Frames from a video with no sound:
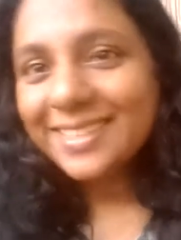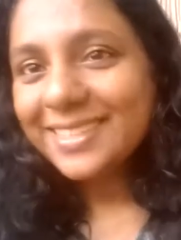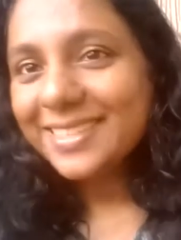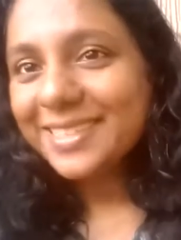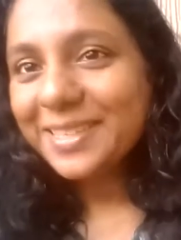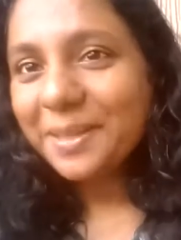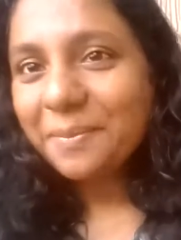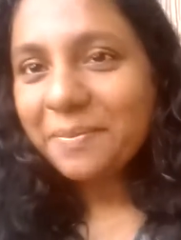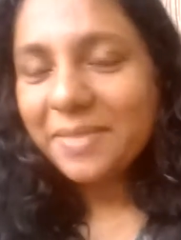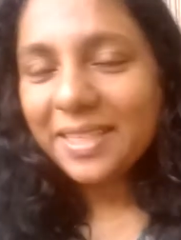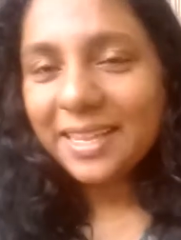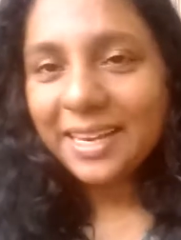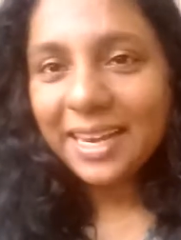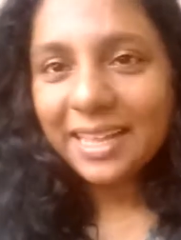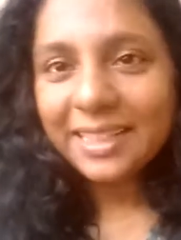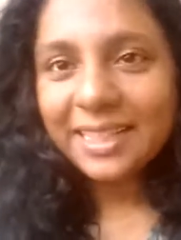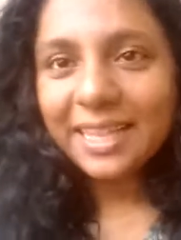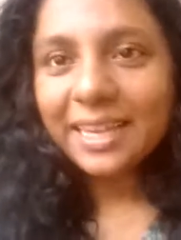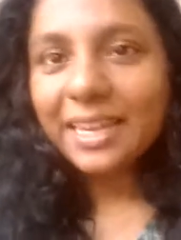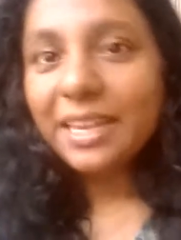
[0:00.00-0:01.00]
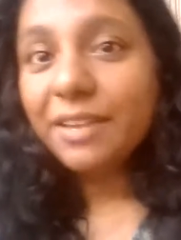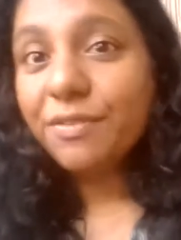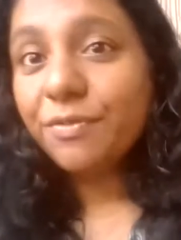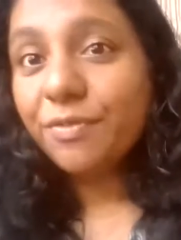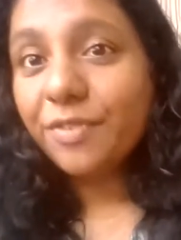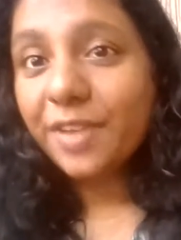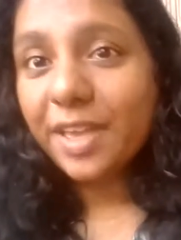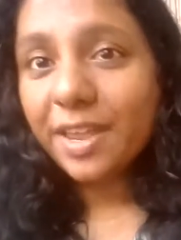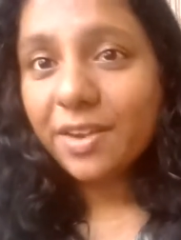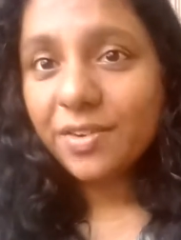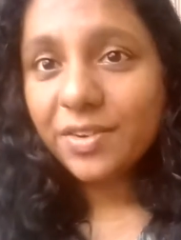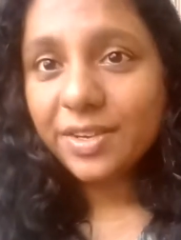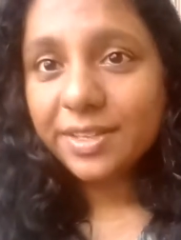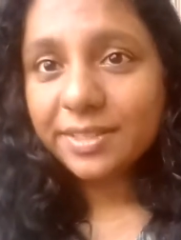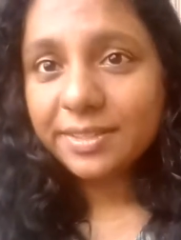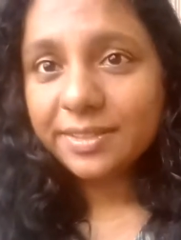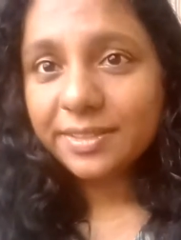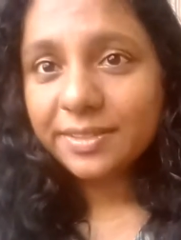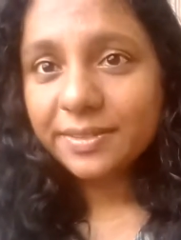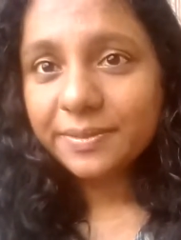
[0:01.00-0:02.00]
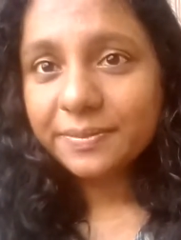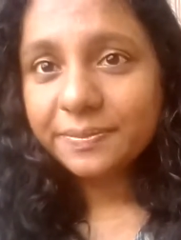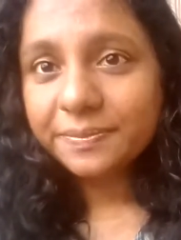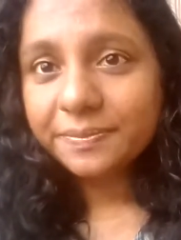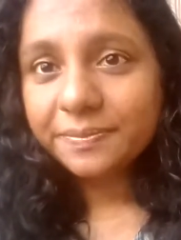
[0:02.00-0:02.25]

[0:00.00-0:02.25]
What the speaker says: Something like that. It varies.